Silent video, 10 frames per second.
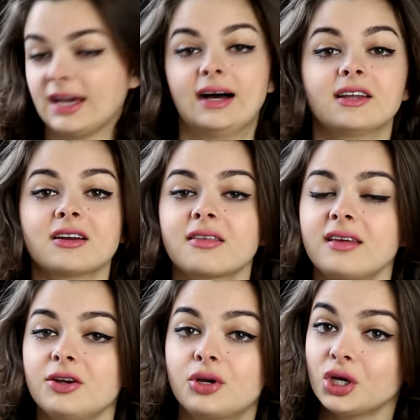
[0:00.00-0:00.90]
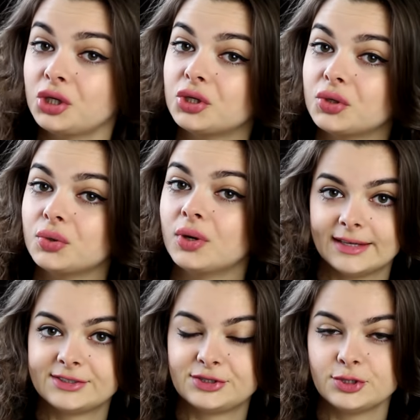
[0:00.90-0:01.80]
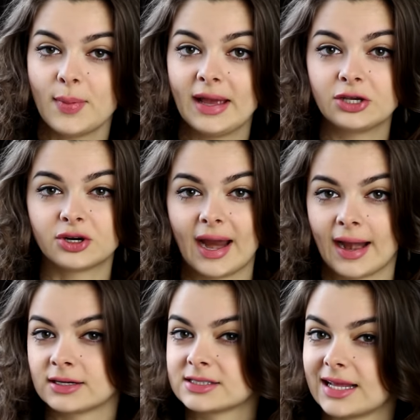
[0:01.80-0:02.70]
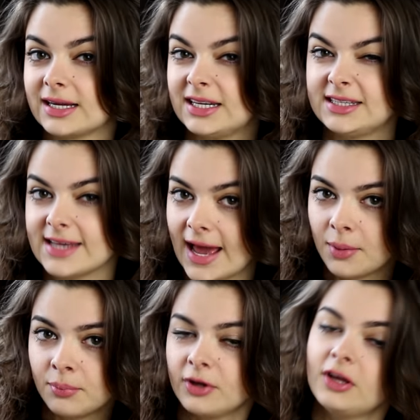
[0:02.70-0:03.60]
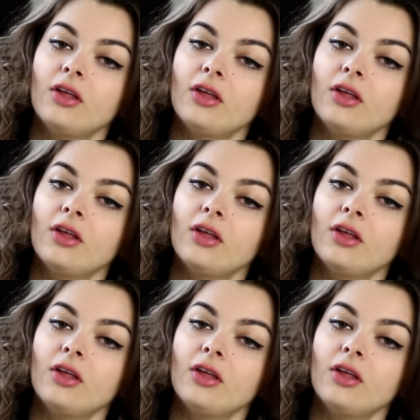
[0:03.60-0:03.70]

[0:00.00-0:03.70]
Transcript: Yeah, another thing you could do is to make your hair slightly damp,